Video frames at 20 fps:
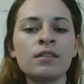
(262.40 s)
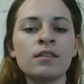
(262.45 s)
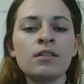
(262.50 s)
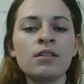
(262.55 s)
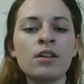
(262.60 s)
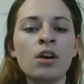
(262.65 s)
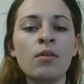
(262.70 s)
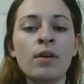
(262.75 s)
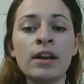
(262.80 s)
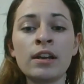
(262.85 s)

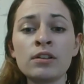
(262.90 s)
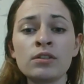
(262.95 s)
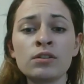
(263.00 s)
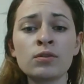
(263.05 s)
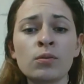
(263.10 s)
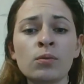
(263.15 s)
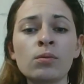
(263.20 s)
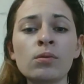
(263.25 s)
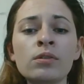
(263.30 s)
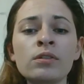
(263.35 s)
in a
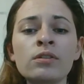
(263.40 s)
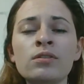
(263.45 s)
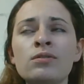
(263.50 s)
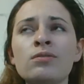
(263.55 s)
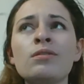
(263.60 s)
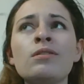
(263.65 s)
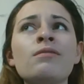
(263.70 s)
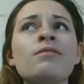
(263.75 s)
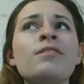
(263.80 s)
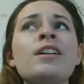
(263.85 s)
school, the
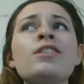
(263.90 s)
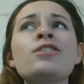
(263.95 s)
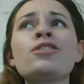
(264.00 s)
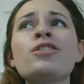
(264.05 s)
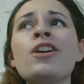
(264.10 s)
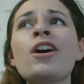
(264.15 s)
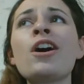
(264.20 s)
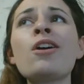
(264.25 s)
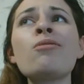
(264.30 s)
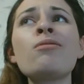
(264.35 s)
student
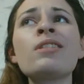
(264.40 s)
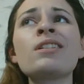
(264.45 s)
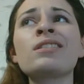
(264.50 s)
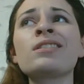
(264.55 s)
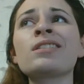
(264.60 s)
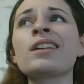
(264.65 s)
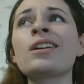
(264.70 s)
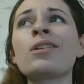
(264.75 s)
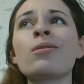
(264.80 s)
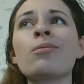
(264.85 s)
ratio
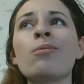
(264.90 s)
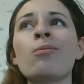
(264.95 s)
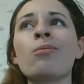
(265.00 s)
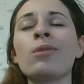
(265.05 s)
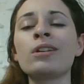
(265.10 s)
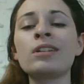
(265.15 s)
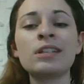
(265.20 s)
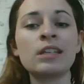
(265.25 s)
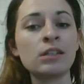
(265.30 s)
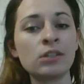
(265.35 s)
is like
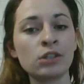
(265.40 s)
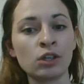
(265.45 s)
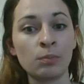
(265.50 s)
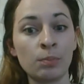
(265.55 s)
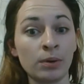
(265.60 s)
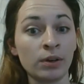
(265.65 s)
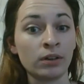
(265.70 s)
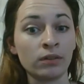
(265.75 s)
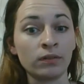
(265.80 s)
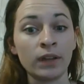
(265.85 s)
one teacher
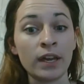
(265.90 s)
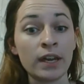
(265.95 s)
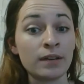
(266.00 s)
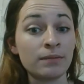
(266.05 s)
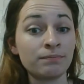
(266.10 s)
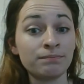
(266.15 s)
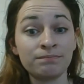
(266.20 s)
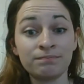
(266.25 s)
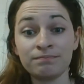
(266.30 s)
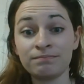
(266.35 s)
per
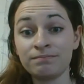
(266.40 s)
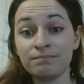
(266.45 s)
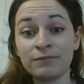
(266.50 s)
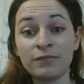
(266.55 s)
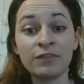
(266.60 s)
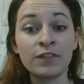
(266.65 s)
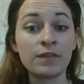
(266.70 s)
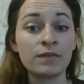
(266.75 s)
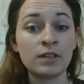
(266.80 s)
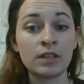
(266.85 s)
like
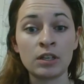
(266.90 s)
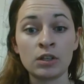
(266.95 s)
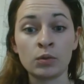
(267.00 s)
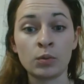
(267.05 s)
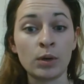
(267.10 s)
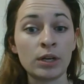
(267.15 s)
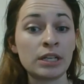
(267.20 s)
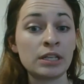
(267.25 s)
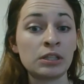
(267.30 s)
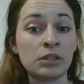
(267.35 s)
15,
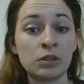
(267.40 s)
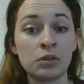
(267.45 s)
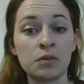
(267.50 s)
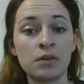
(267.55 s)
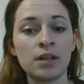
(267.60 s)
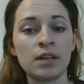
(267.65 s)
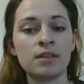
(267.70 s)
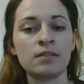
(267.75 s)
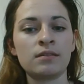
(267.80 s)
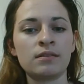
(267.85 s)
20
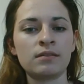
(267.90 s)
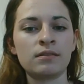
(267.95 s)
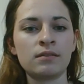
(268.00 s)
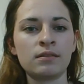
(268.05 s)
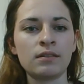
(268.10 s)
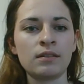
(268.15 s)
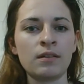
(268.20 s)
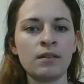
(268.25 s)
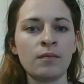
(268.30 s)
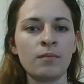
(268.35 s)

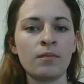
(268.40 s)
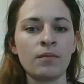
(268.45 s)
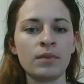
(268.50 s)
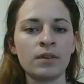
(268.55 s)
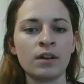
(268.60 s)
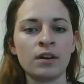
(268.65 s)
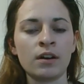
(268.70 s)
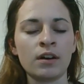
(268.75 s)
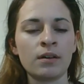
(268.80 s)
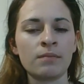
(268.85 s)
students,
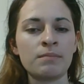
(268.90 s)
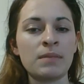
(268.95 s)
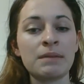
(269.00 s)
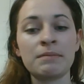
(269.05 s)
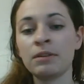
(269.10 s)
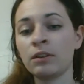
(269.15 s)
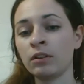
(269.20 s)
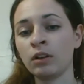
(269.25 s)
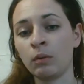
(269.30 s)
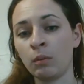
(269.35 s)

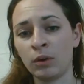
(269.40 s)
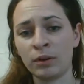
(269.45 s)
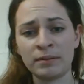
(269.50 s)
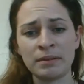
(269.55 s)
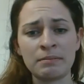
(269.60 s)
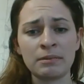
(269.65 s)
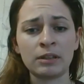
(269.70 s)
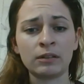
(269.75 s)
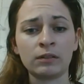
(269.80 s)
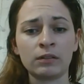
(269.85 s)
maybe a little more,
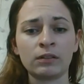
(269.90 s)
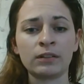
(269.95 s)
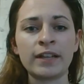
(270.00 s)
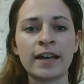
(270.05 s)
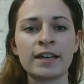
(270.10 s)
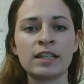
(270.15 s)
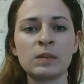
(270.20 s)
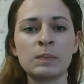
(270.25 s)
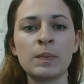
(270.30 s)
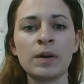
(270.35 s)
maybe a little
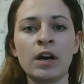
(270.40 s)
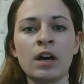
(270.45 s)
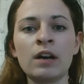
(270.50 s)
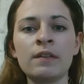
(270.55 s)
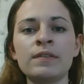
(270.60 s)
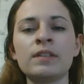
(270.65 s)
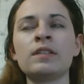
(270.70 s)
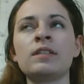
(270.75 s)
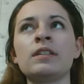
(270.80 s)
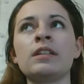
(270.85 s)
less, but
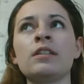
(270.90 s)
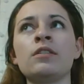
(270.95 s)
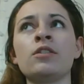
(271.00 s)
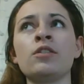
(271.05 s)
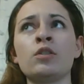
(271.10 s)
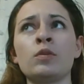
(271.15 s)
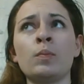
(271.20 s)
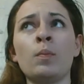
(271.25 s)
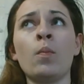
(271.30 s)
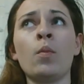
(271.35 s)
obviously
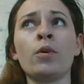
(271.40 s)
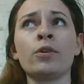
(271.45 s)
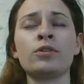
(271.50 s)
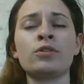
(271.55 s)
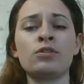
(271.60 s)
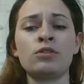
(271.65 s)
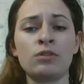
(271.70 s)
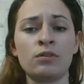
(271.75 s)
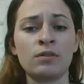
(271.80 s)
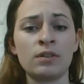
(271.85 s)
there's more
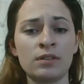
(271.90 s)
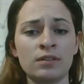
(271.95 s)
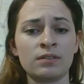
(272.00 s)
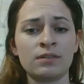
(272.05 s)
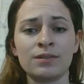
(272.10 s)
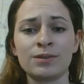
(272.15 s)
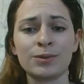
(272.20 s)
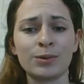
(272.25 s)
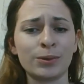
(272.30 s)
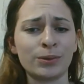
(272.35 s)
students
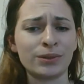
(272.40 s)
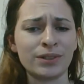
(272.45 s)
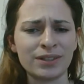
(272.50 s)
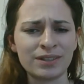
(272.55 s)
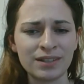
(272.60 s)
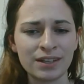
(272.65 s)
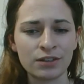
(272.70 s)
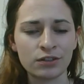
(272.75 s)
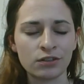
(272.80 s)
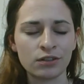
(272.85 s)
in the school than
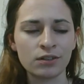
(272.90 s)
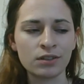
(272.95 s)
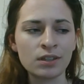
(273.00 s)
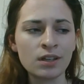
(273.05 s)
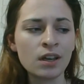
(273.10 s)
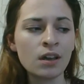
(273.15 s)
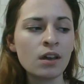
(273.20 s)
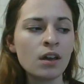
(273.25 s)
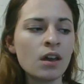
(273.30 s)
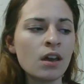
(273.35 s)
teachers.
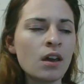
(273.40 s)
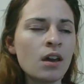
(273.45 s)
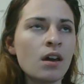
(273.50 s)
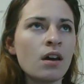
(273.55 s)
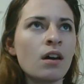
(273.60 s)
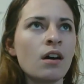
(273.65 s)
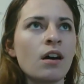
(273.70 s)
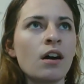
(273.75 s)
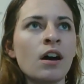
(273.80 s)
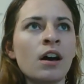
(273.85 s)

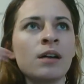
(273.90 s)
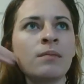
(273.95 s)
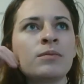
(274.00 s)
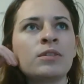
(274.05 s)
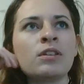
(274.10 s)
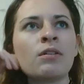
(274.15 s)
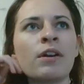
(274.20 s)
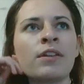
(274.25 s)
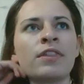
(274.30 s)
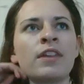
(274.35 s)

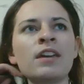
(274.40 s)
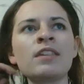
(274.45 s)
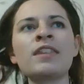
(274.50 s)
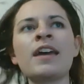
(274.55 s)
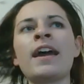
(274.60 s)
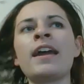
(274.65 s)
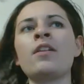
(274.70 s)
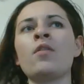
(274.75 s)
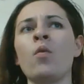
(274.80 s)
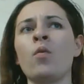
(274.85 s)
So I think
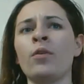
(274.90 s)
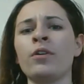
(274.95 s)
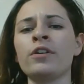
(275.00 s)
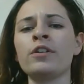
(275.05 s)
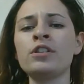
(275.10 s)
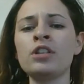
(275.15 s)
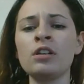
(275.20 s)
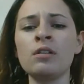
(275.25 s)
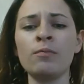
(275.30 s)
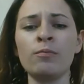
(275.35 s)
that in
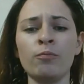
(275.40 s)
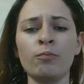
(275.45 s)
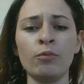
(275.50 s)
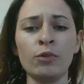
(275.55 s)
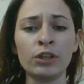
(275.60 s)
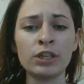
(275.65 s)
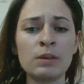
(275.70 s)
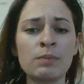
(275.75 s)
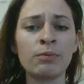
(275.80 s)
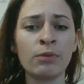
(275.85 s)
order to
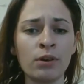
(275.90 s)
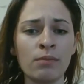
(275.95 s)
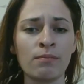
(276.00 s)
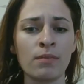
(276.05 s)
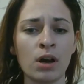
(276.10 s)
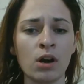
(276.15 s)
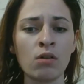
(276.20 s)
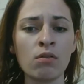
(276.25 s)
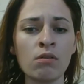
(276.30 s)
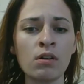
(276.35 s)
really
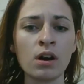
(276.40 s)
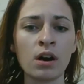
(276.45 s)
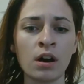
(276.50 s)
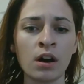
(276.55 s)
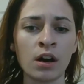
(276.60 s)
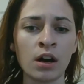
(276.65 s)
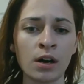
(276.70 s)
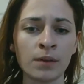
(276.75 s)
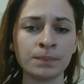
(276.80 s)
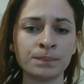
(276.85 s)
promote
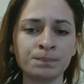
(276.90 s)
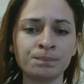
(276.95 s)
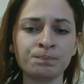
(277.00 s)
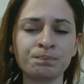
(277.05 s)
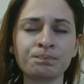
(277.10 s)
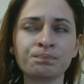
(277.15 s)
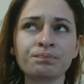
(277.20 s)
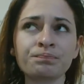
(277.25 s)
an